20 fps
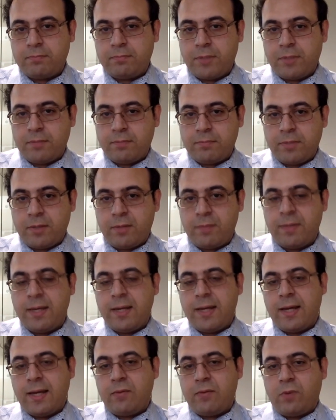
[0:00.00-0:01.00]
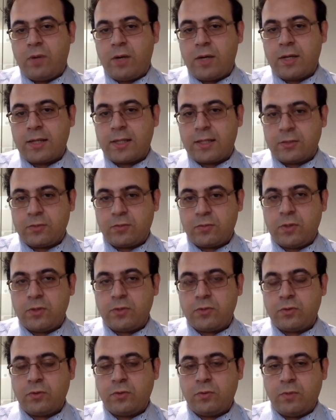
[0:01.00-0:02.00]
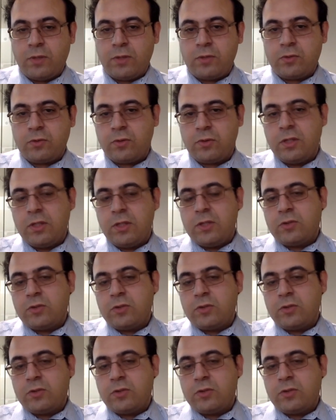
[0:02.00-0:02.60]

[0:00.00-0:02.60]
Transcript: bum, bum, and walking is one, two, one, two.